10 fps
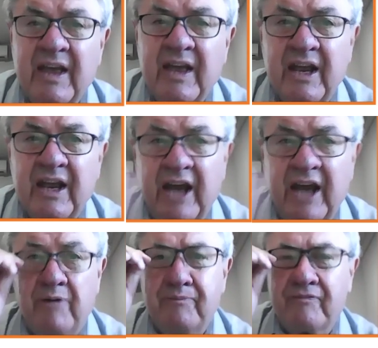
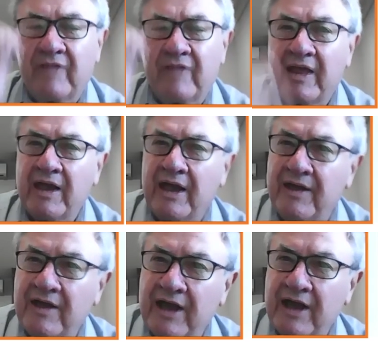Now,
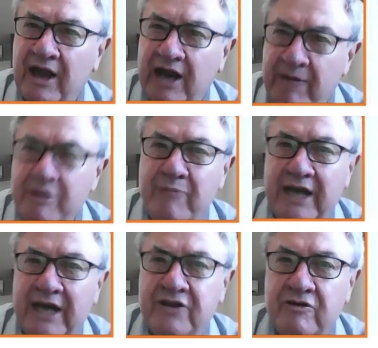coming
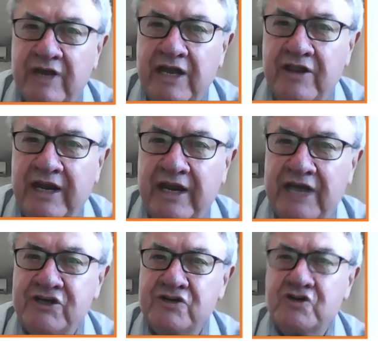back to the
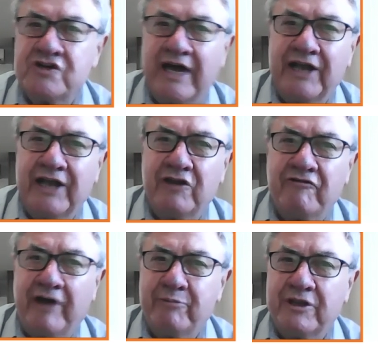International Society of
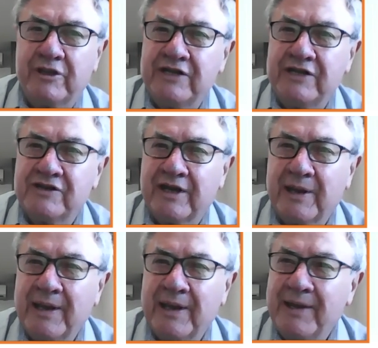Hypertension,
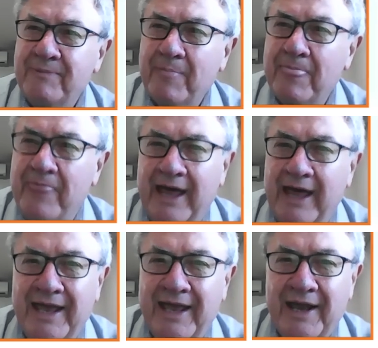
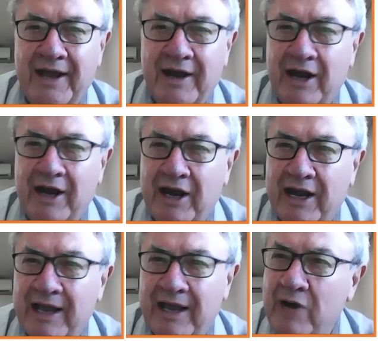they,
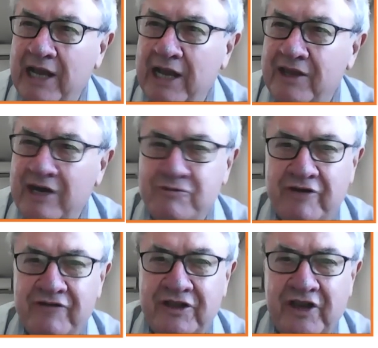in terms
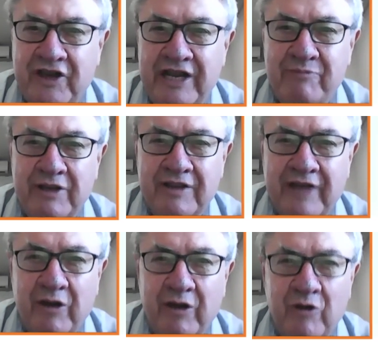of the treatment,
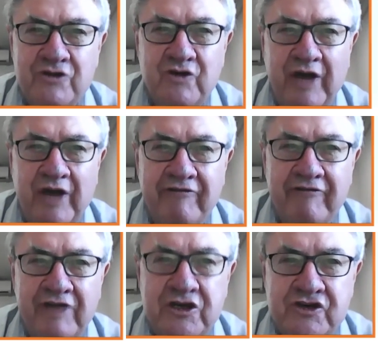they also
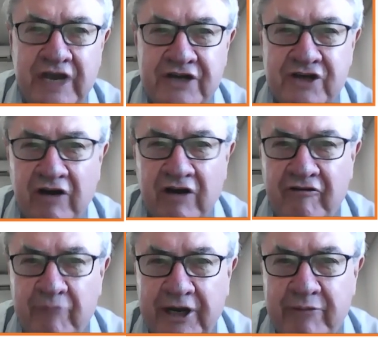have essential
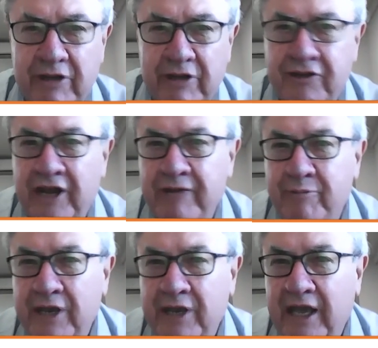of minimal
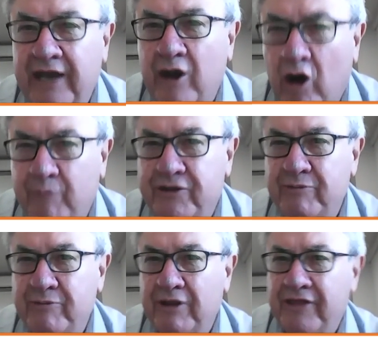therapy and
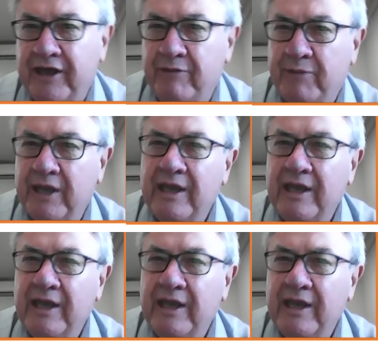optimal therapy.